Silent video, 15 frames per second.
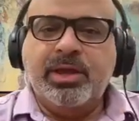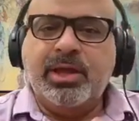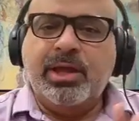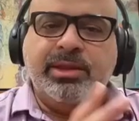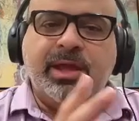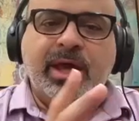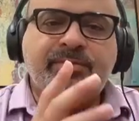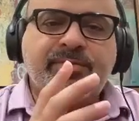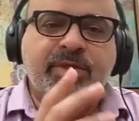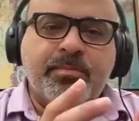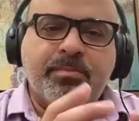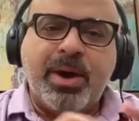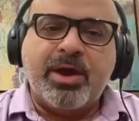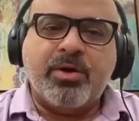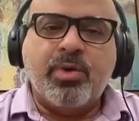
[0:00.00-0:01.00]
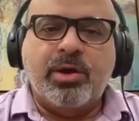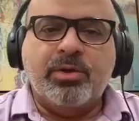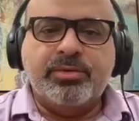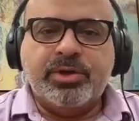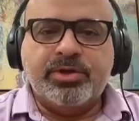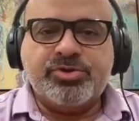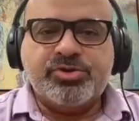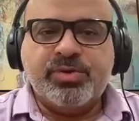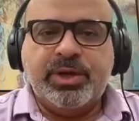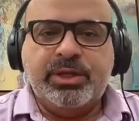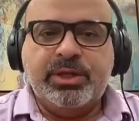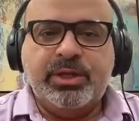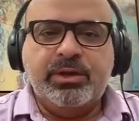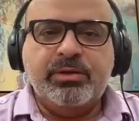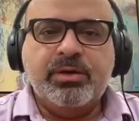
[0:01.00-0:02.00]
and to have the background, the
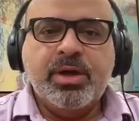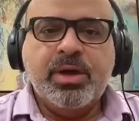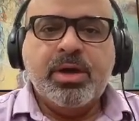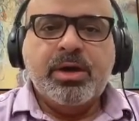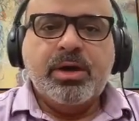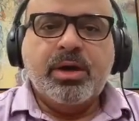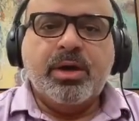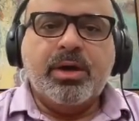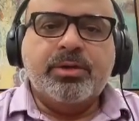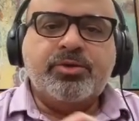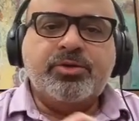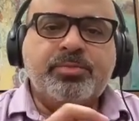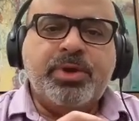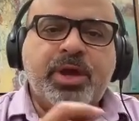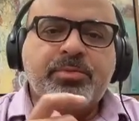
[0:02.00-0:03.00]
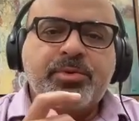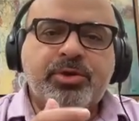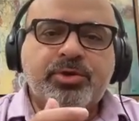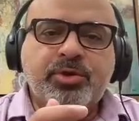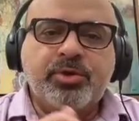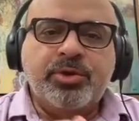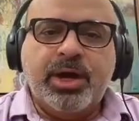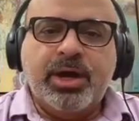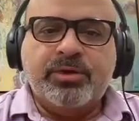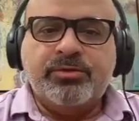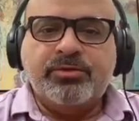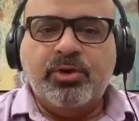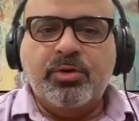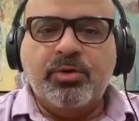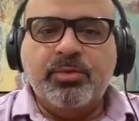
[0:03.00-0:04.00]
training to be able to do that.
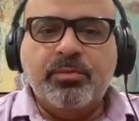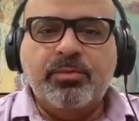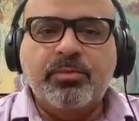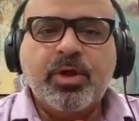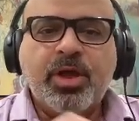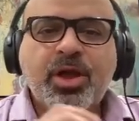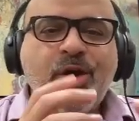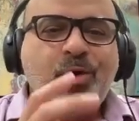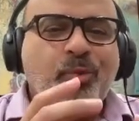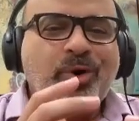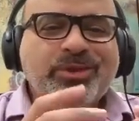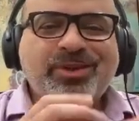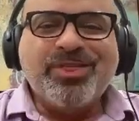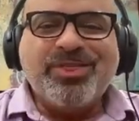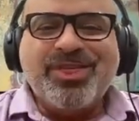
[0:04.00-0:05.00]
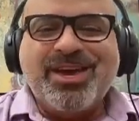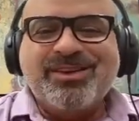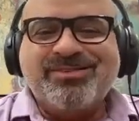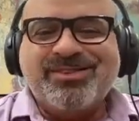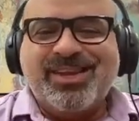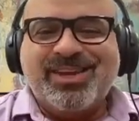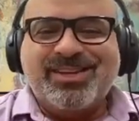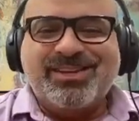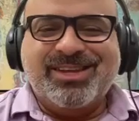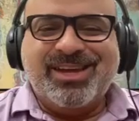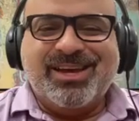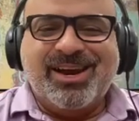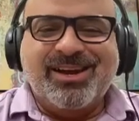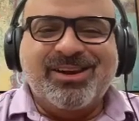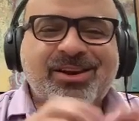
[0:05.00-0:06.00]
So, one of the things that
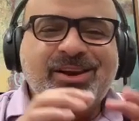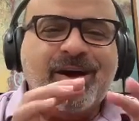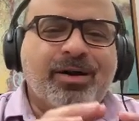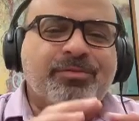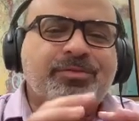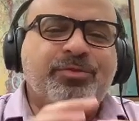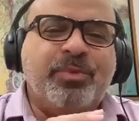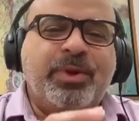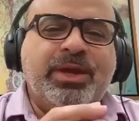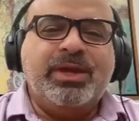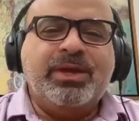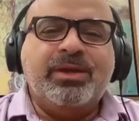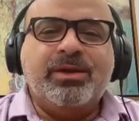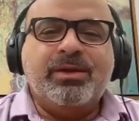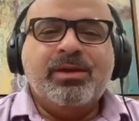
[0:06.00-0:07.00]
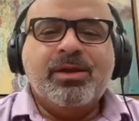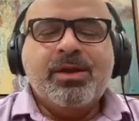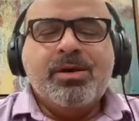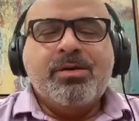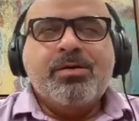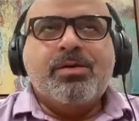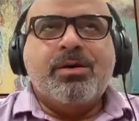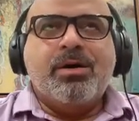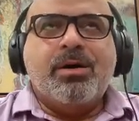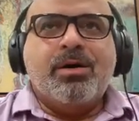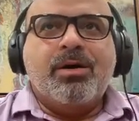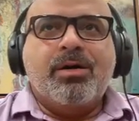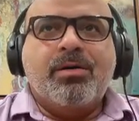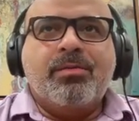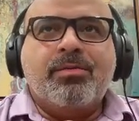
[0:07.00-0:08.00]
I love speaking
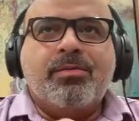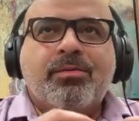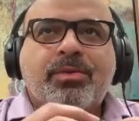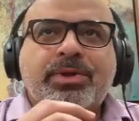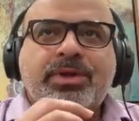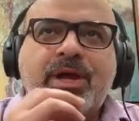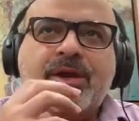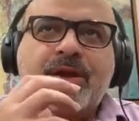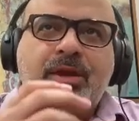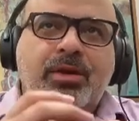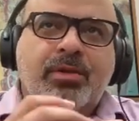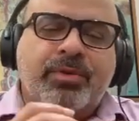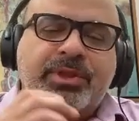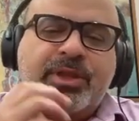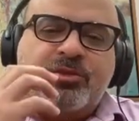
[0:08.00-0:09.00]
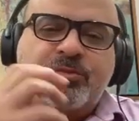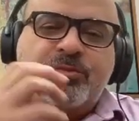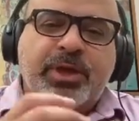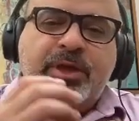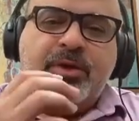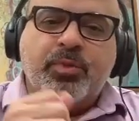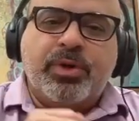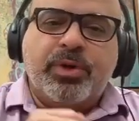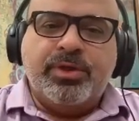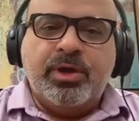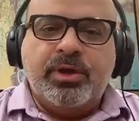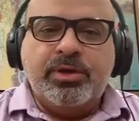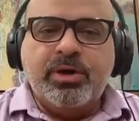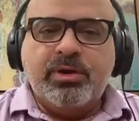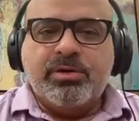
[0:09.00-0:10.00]
when I speak with
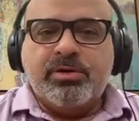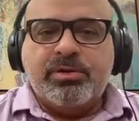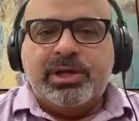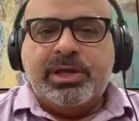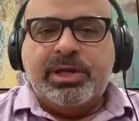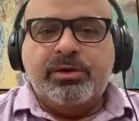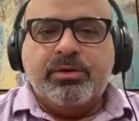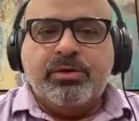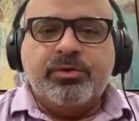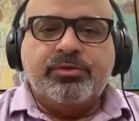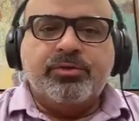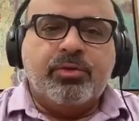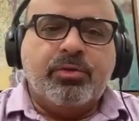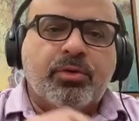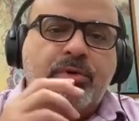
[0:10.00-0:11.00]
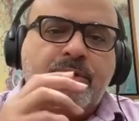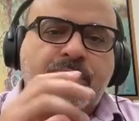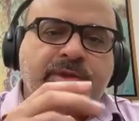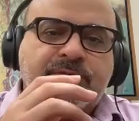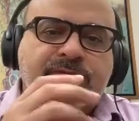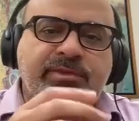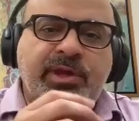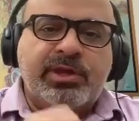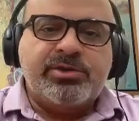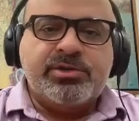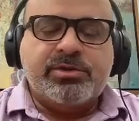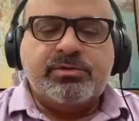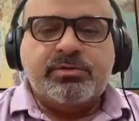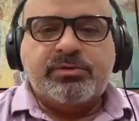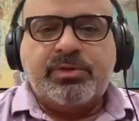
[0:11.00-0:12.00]
younger leaders or
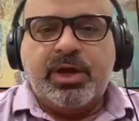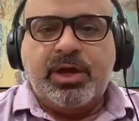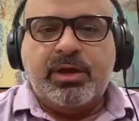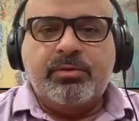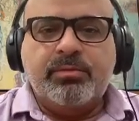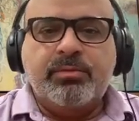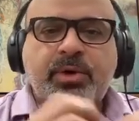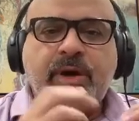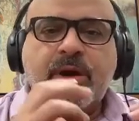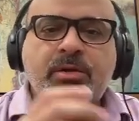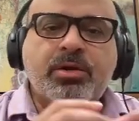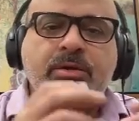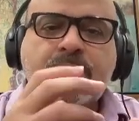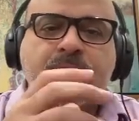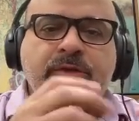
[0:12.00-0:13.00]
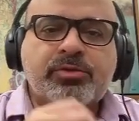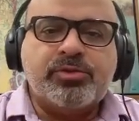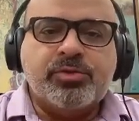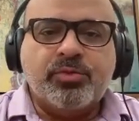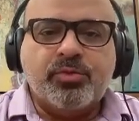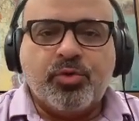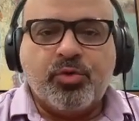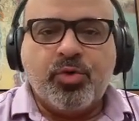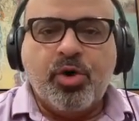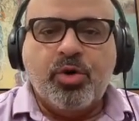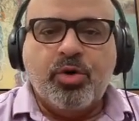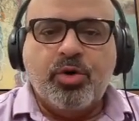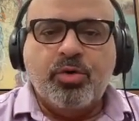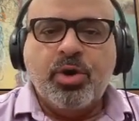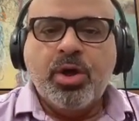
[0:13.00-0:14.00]
organizations that are looking to
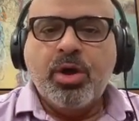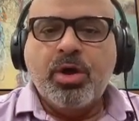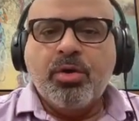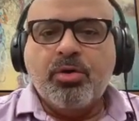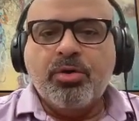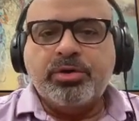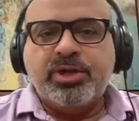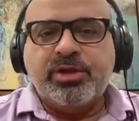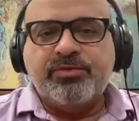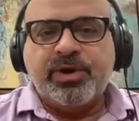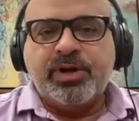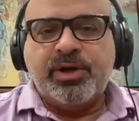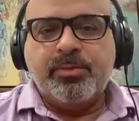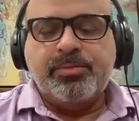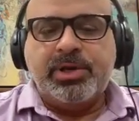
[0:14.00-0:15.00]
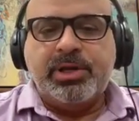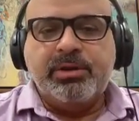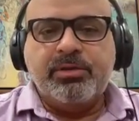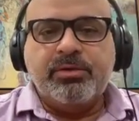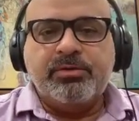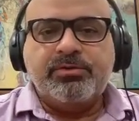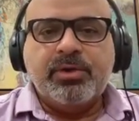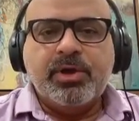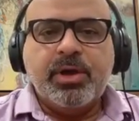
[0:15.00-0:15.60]
grow or develop leaders